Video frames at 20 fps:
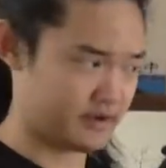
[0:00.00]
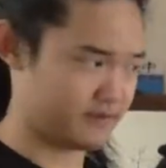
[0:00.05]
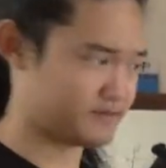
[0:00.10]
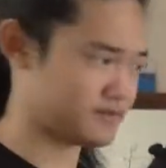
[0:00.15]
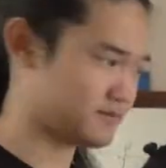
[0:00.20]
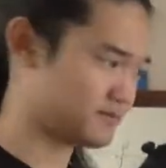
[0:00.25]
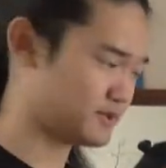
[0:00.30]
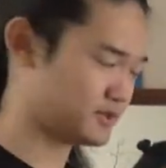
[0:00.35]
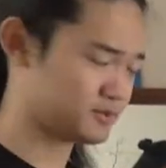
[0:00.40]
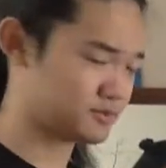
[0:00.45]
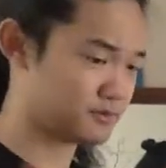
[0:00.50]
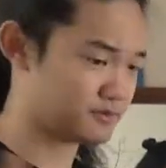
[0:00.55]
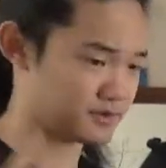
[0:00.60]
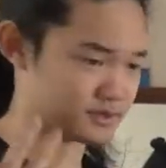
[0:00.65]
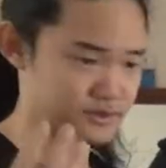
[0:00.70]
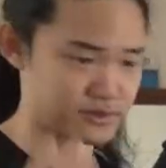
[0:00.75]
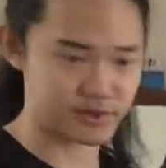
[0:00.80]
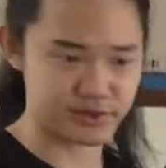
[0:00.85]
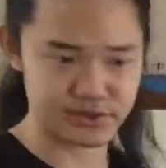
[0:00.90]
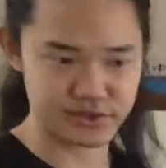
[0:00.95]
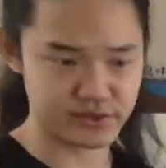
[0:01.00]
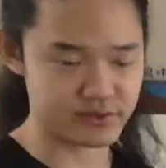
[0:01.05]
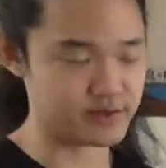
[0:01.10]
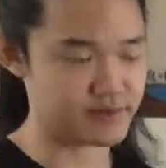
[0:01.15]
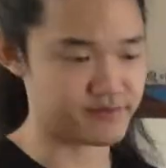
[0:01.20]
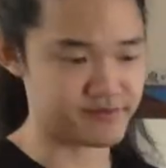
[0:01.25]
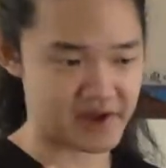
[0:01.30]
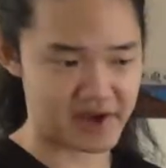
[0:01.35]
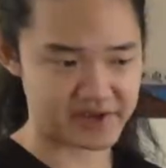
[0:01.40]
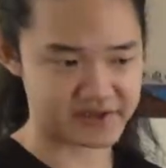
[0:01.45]
something's moving towards you,
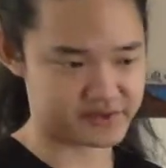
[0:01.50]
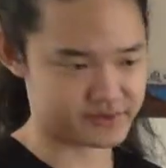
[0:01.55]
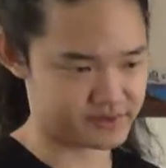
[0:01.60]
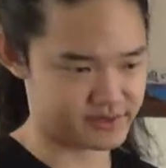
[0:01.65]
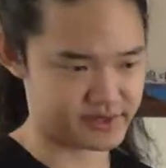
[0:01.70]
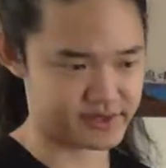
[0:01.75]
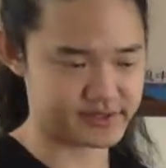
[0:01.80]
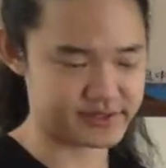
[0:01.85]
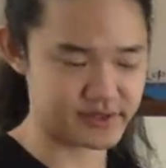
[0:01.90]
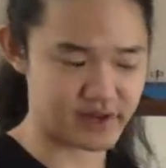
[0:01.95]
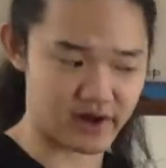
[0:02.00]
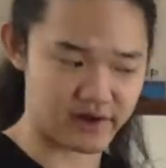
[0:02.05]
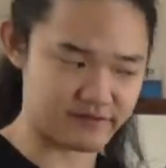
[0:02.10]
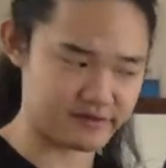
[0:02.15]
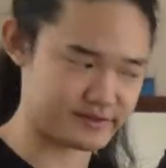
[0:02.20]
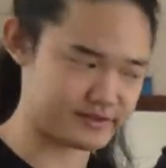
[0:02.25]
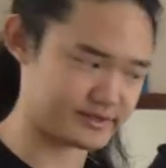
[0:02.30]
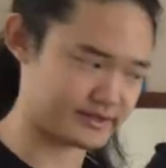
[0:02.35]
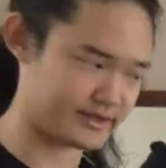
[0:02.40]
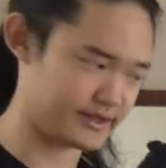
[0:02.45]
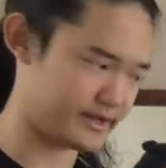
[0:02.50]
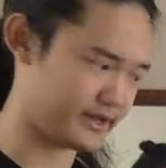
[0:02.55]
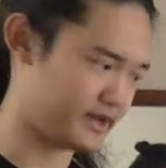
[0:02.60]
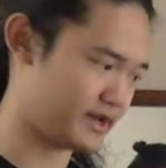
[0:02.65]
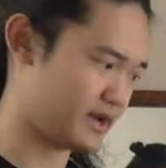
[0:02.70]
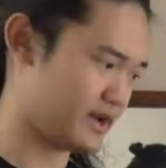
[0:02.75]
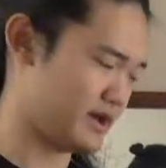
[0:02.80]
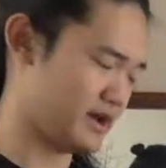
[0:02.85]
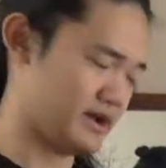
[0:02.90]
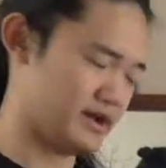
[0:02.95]
the faster it is,
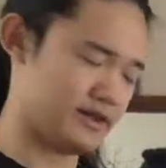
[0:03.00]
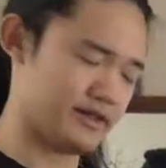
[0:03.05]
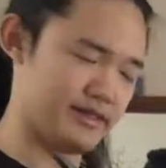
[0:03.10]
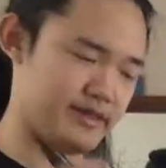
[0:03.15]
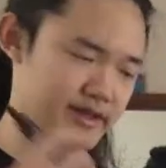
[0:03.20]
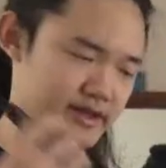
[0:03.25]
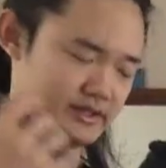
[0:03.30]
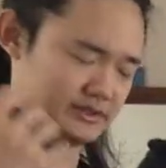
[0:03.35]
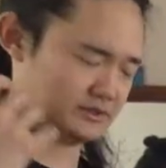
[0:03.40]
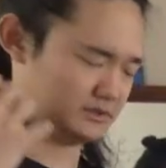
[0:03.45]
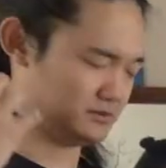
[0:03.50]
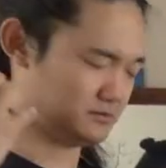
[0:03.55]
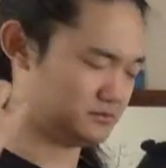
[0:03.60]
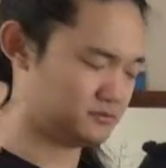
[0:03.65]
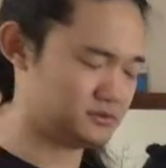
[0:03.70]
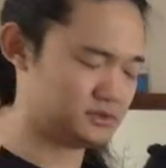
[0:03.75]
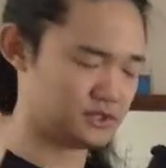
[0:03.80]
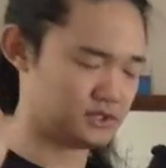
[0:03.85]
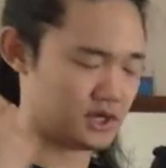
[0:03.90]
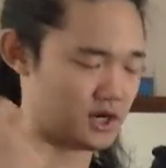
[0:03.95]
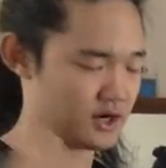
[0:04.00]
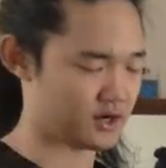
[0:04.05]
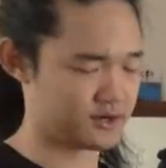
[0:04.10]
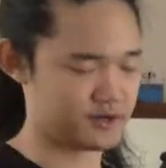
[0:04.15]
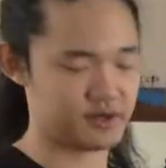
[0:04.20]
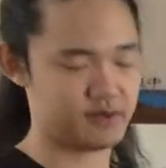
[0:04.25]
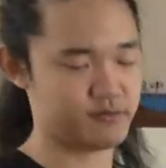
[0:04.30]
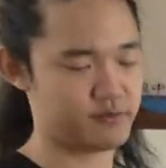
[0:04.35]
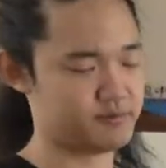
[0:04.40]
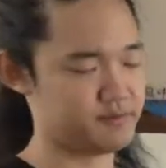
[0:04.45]
obviously, the
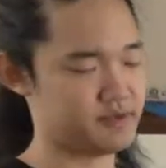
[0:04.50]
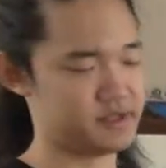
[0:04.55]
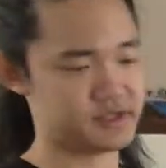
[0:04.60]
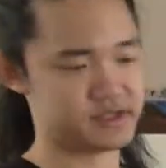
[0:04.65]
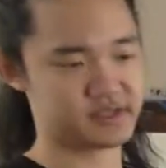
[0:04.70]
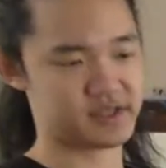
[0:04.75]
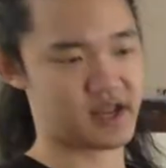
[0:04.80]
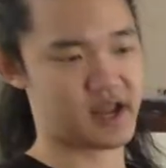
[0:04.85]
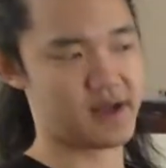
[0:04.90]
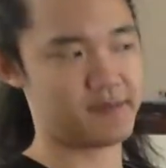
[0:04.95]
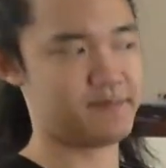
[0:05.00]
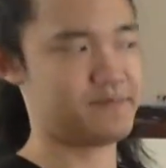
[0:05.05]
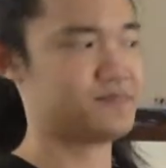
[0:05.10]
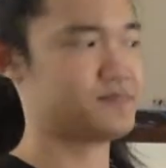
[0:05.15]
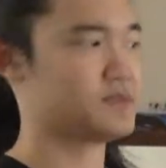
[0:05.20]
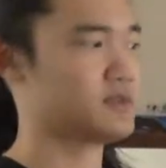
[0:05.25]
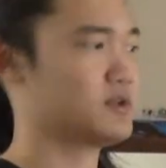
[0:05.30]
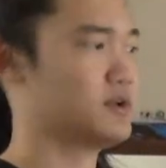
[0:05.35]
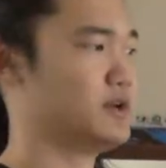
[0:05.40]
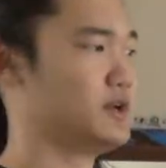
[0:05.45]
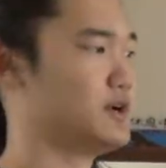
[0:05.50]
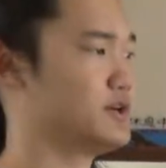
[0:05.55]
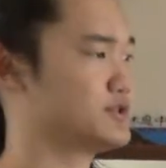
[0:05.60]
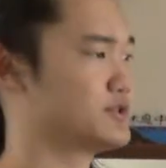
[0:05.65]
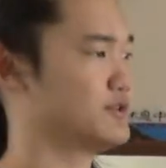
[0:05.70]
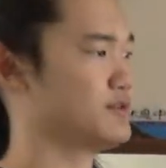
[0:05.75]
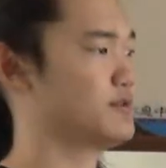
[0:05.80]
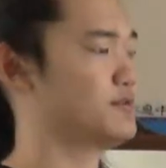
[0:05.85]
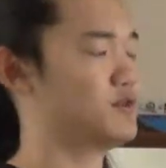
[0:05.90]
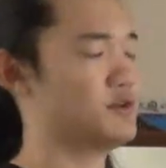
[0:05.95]
harder it would be to stop, and
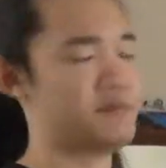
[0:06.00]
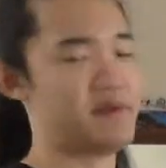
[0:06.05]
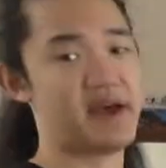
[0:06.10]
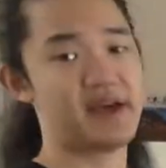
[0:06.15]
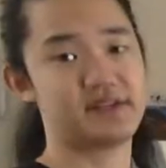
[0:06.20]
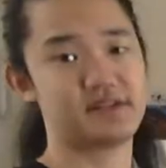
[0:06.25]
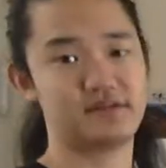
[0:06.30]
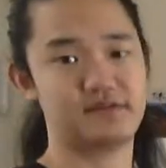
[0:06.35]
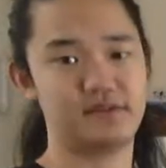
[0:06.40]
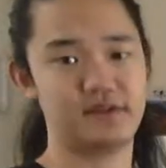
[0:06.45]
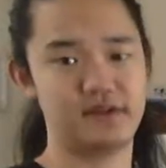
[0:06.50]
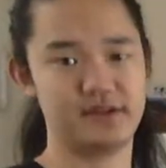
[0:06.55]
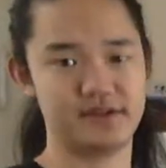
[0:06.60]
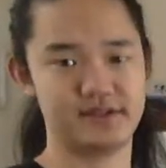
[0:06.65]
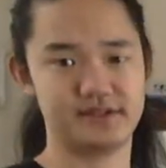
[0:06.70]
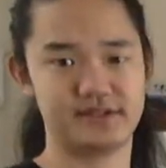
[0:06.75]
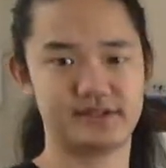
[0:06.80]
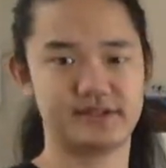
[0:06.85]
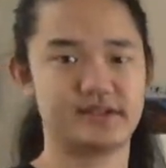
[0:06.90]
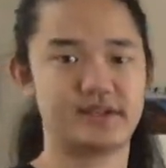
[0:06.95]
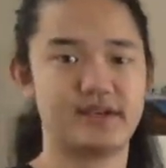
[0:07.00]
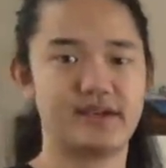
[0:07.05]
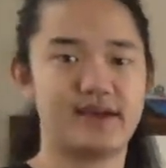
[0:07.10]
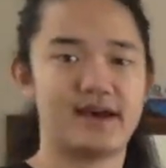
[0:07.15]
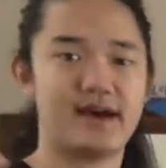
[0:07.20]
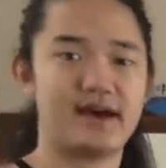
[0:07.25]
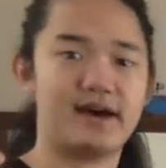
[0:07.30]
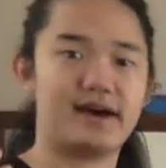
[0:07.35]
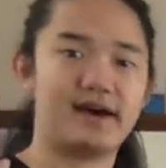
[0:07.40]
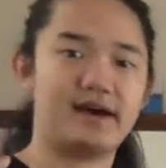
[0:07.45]
also the more massive it is,
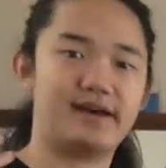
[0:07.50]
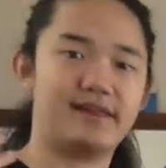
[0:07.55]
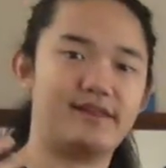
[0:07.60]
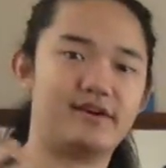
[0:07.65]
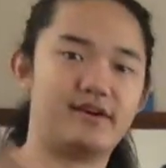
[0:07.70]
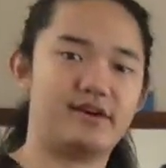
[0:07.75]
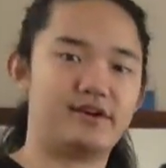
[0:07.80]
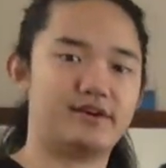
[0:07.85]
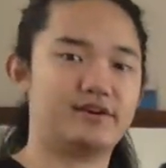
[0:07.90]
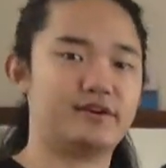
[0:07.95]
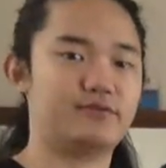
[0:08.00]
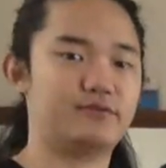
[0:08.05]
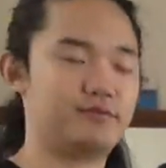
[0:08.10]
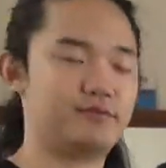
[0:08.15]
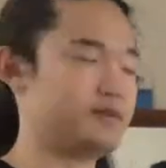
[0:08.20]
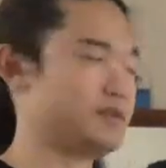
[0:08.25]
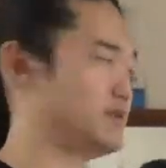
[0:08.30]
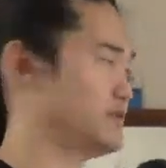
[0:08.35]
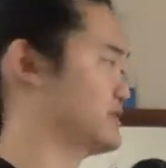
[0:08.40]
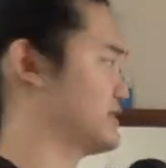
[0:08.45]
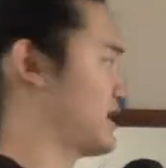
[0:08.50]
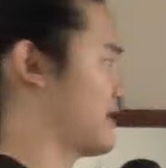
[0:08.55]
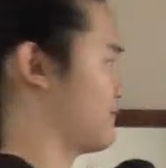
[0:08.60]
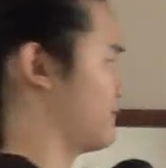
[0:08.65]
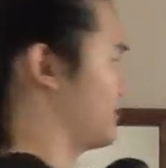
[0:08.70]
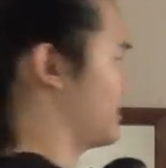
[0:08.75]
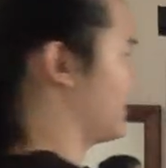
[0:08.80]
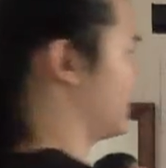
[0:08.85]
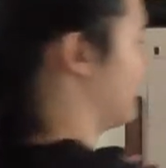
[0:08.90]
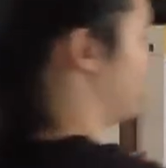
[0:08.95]
the harder it would be to
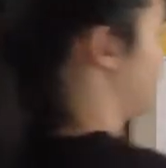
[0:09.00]
stop. Right?